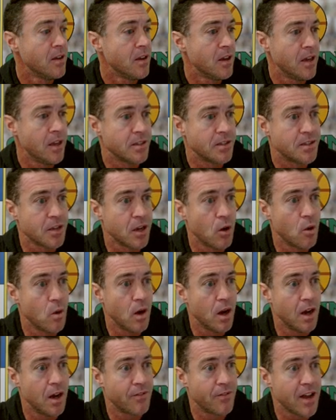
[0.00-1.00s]
And so
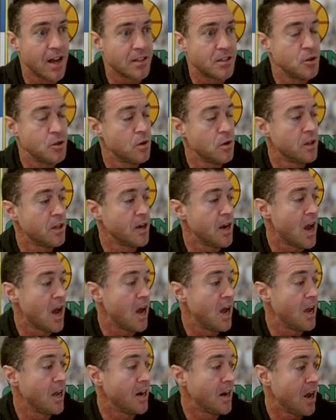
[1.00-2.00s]
I've got 2 of the
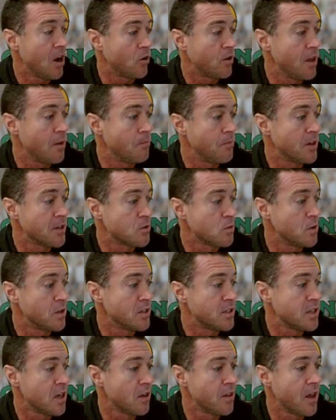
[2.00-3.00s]
9, and I'll keep this one
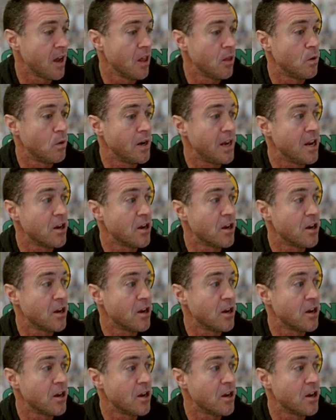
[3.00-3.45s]
and sell the other one.